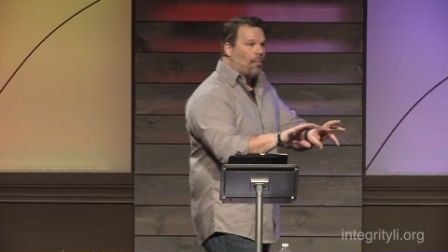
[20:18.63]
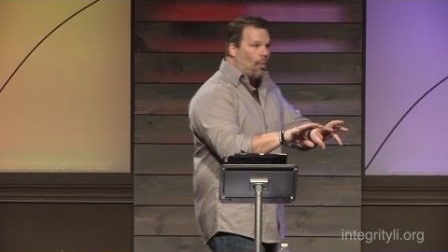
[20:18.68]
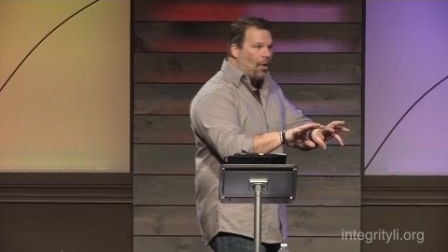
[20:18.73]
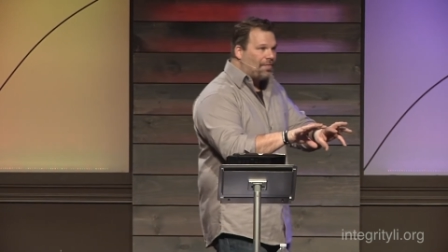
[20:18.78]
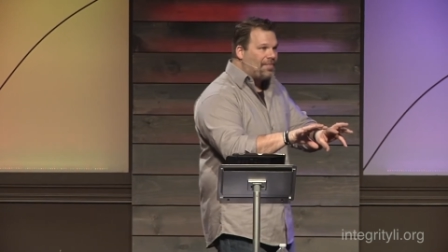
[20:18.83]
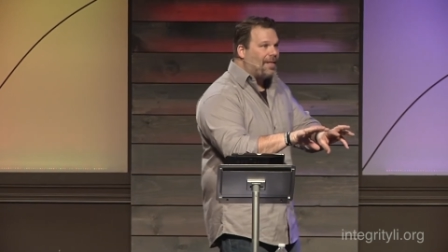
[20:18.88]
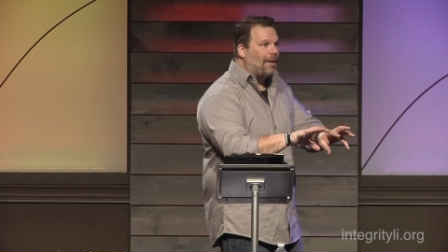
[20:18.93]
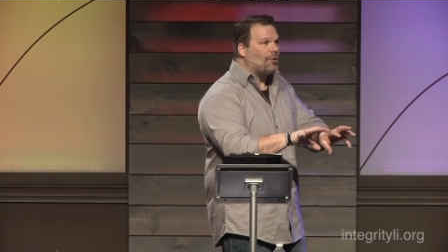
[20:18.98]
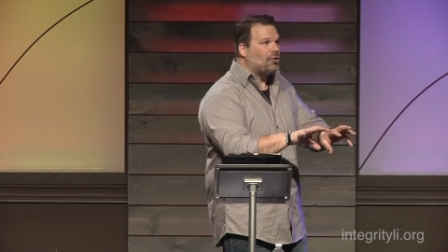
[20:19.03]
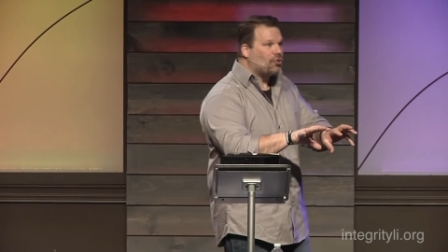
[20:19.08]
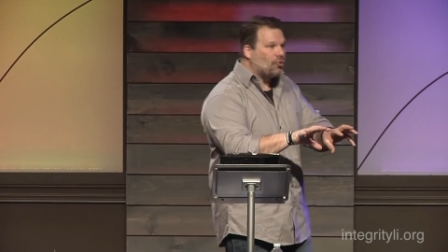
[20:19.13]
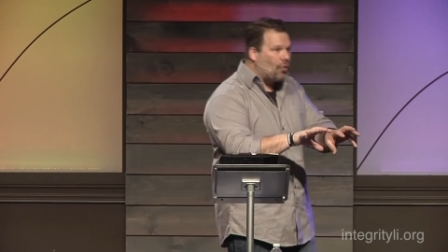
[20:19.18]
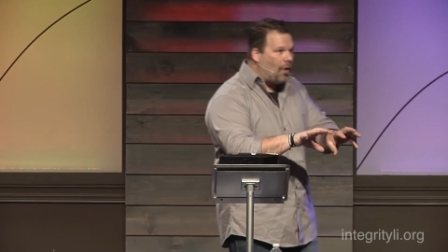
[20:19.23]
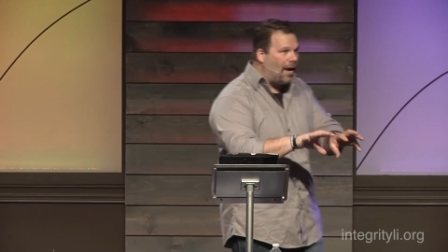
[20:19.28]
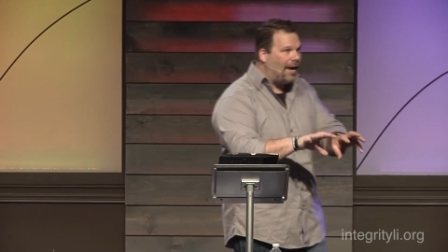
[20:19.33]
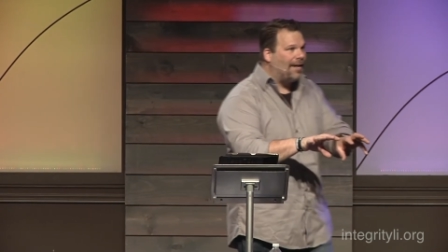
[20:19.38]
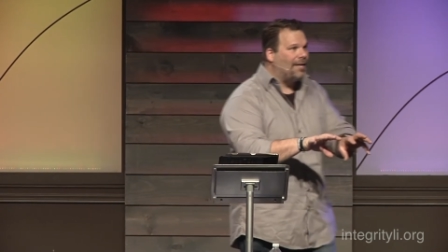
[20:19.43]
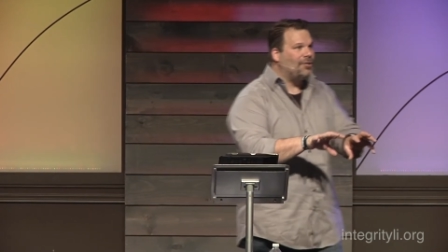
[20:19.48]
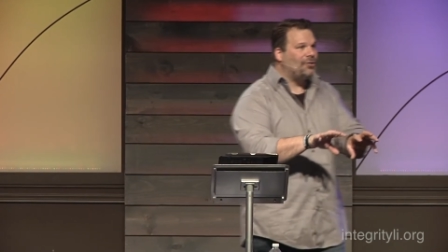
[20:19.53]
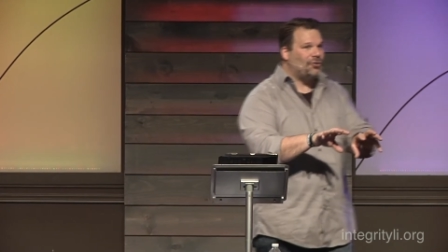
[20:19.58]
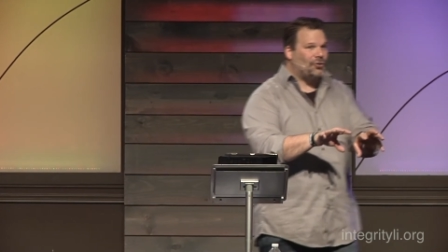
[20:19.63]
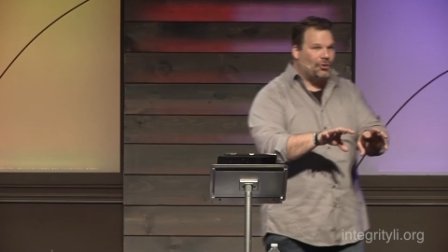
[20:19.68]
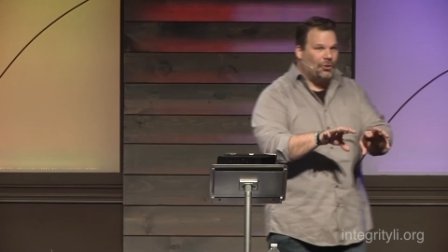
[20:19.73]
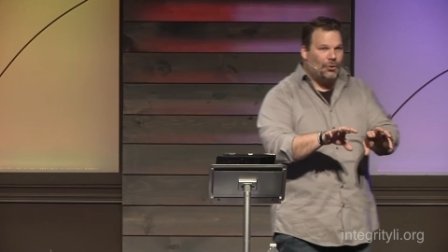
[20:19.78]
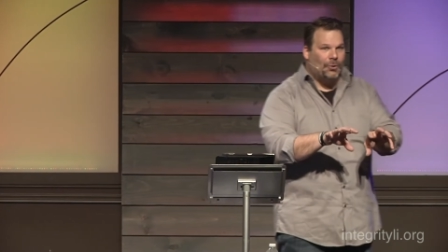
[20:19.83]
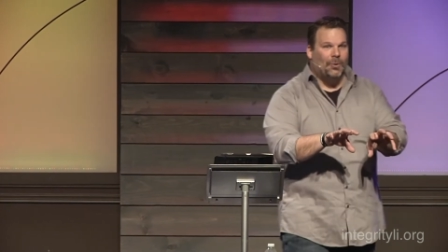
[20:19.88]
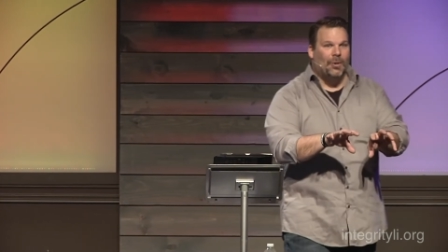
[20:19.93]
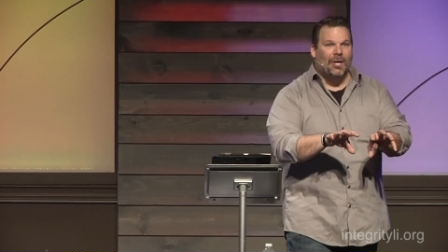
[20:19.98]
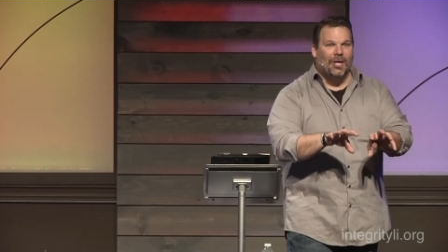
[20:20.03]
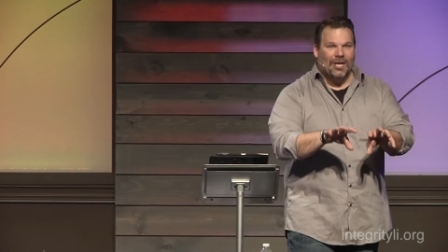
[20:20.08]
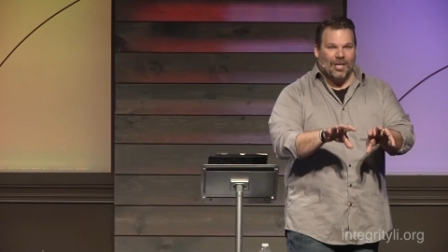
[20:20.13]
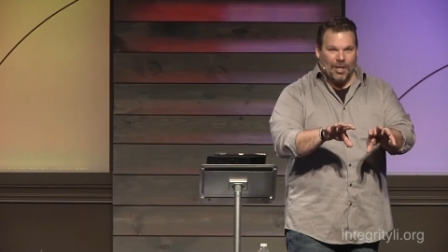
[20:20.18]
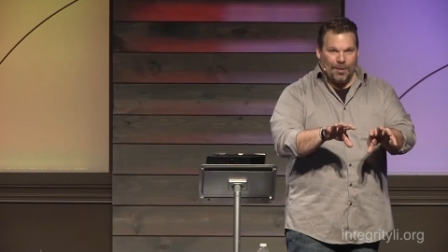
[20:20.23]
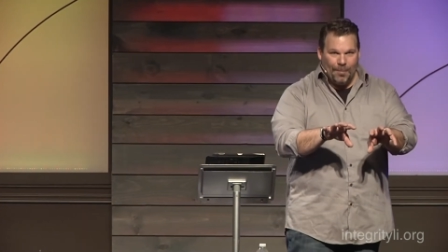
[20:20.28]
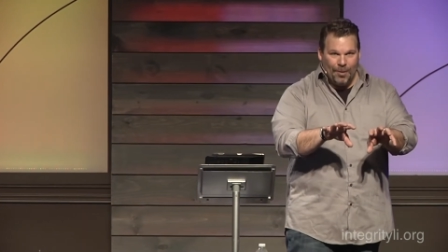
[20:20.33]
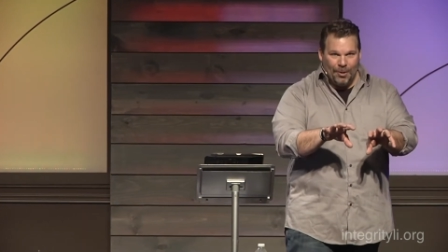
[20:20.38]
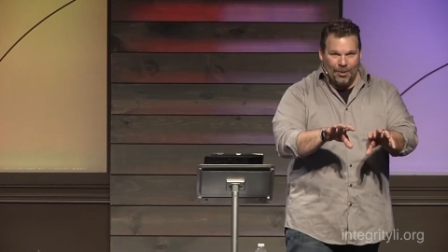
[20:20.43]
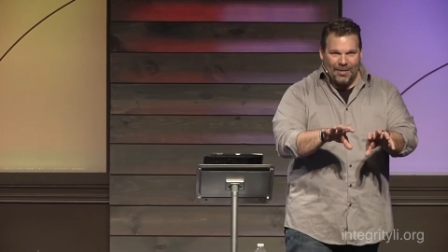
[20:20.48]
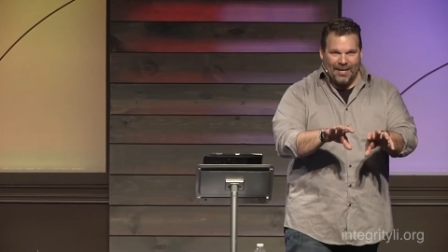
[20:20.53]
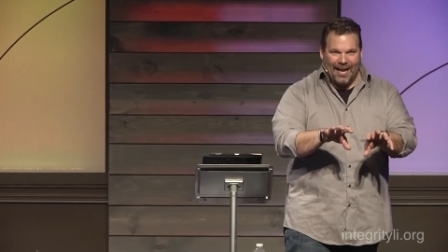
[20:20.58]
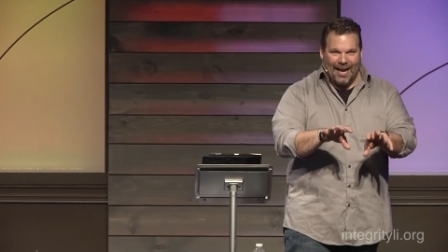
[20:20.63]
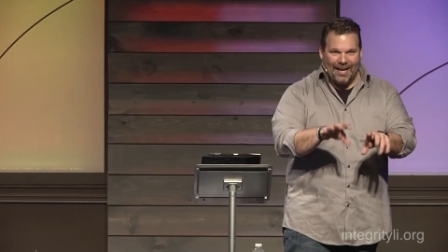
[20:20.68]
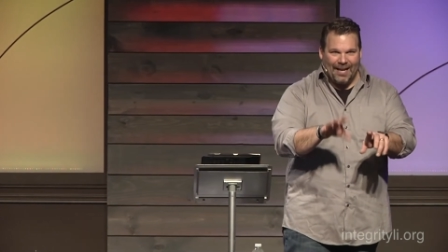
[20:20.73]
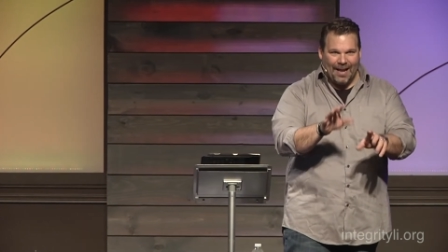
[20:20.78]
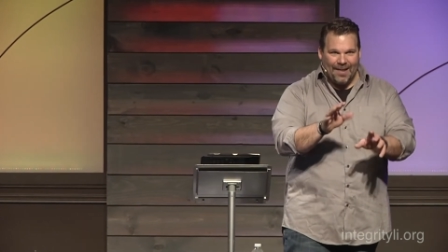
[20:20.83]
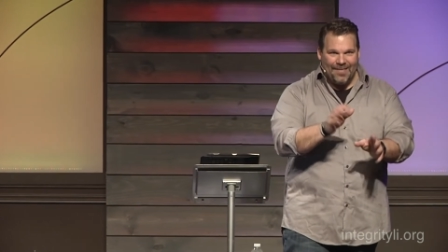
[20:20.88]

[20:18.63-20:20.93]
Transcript: what they're trying to communicate.